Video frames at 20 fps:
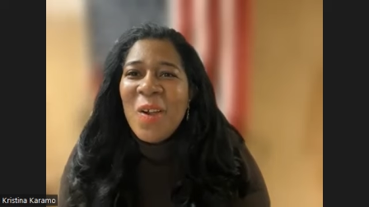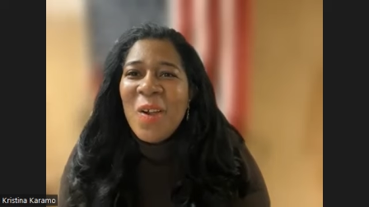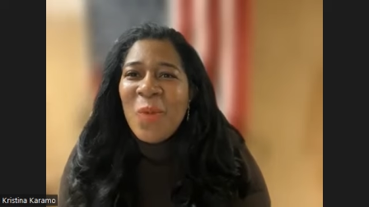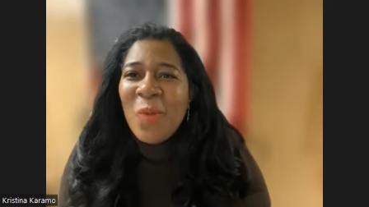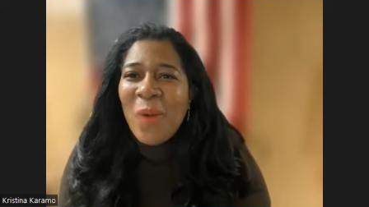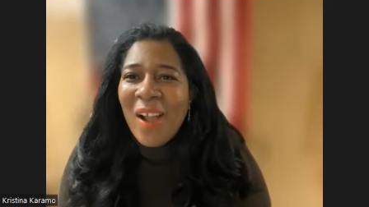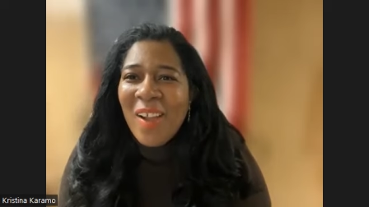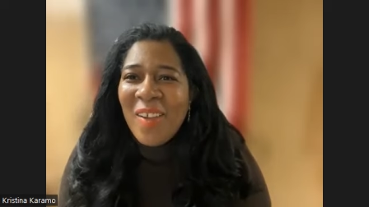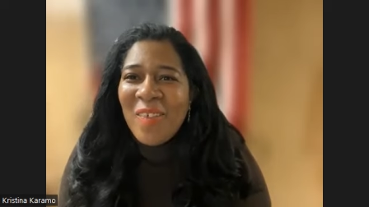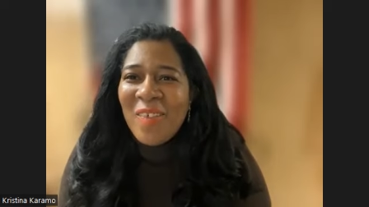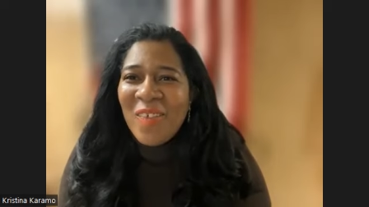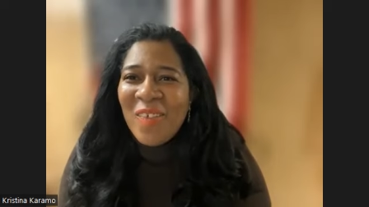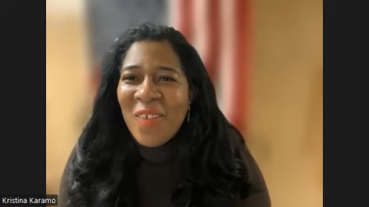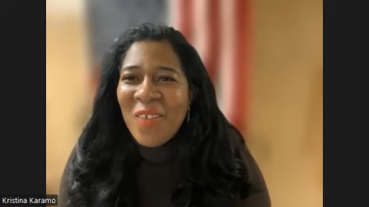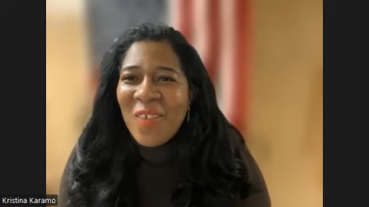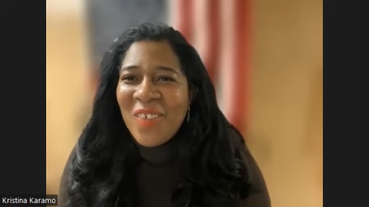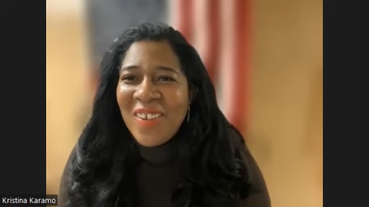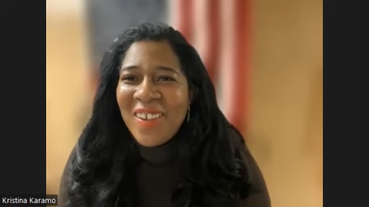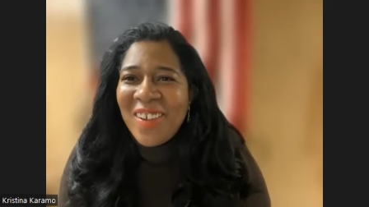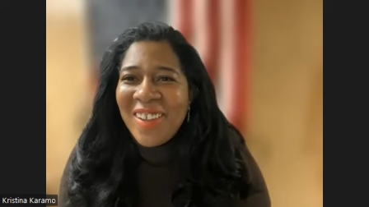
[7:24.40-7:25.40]
Why?
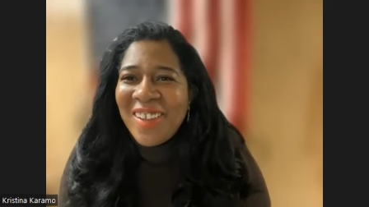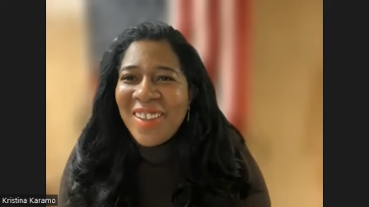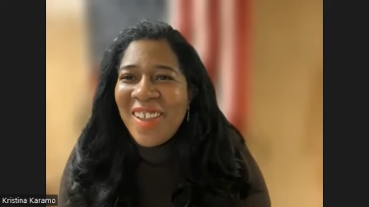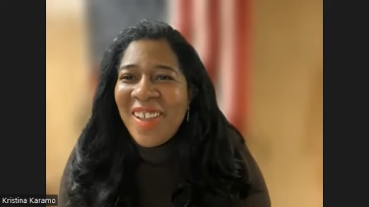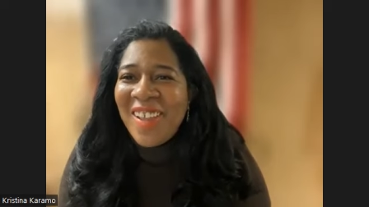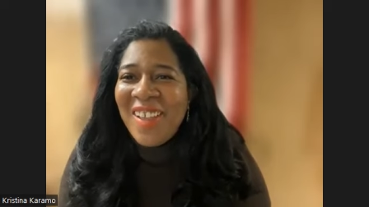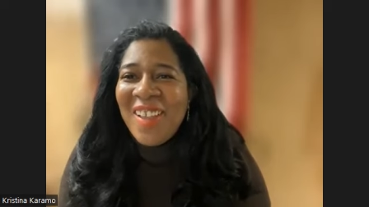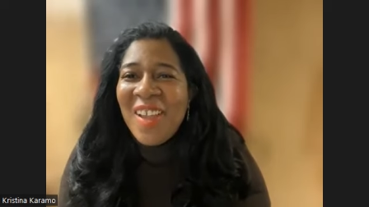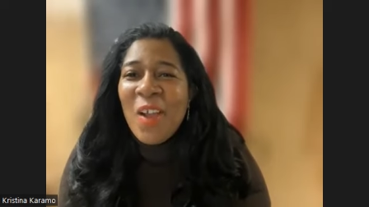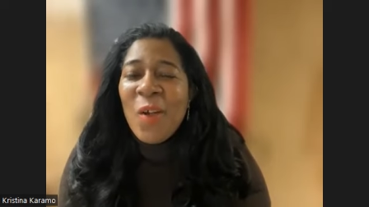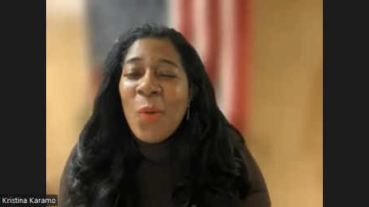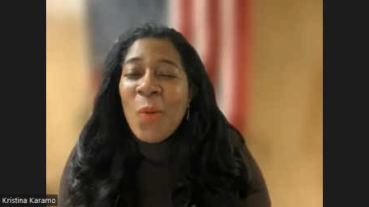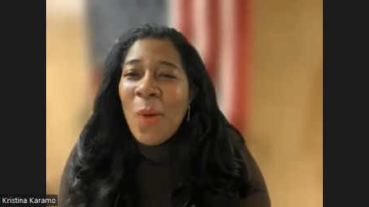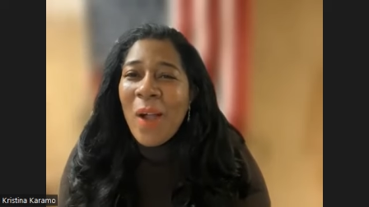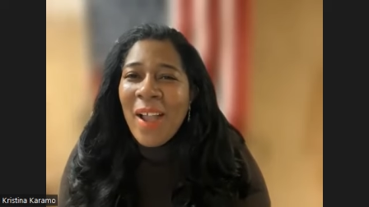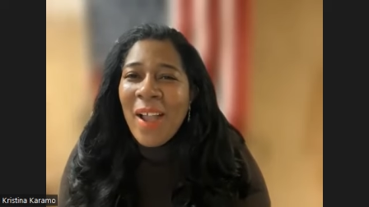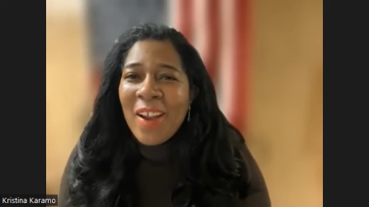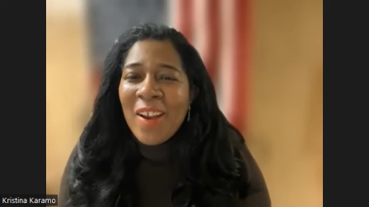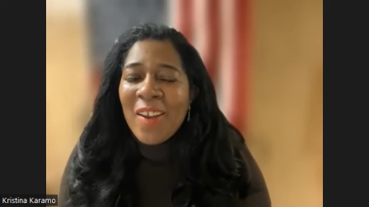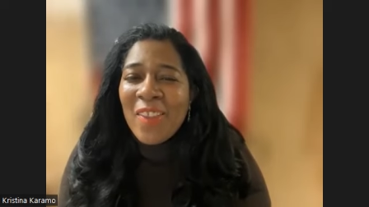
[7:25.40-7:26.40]

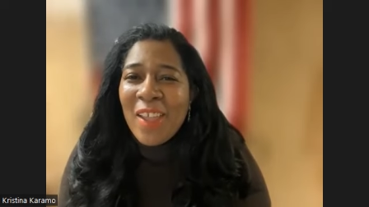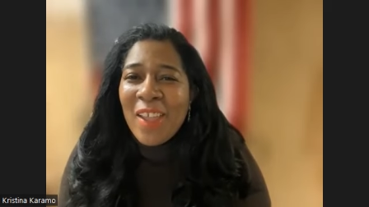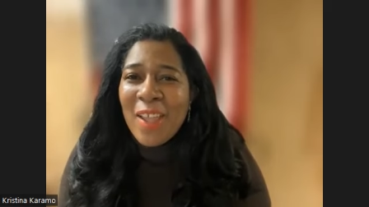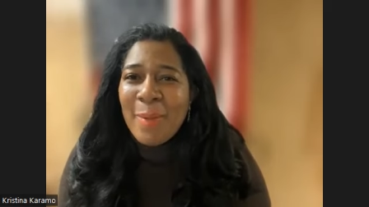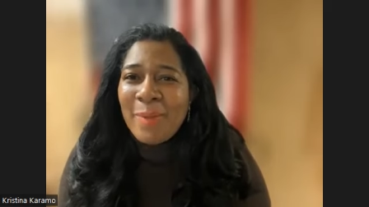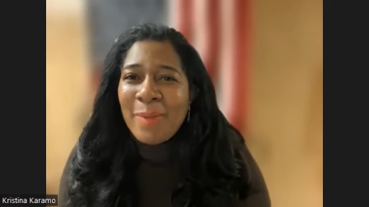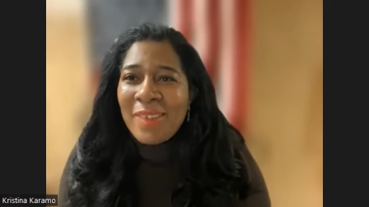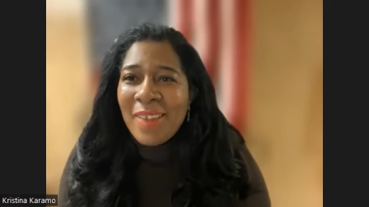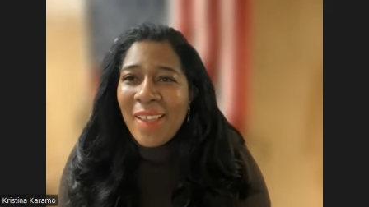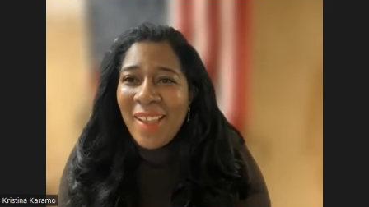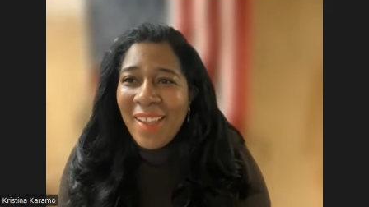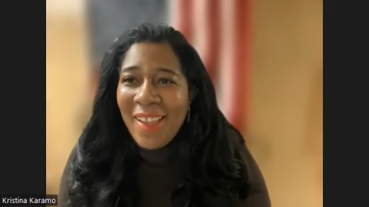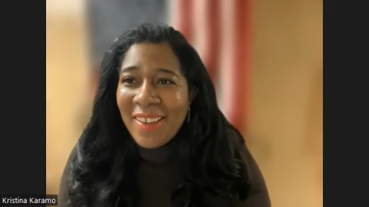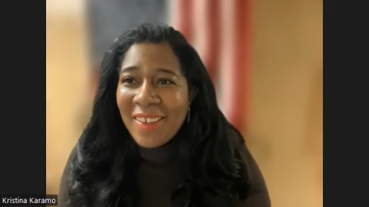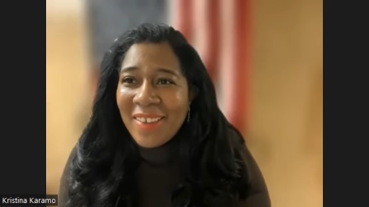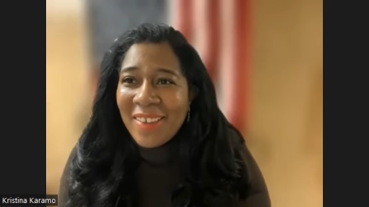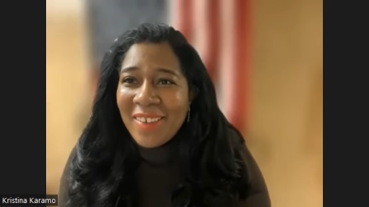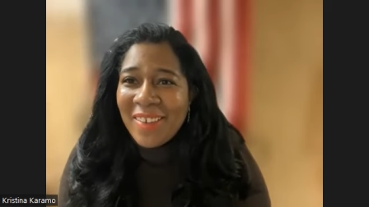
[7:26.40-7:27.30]
Why are they upset?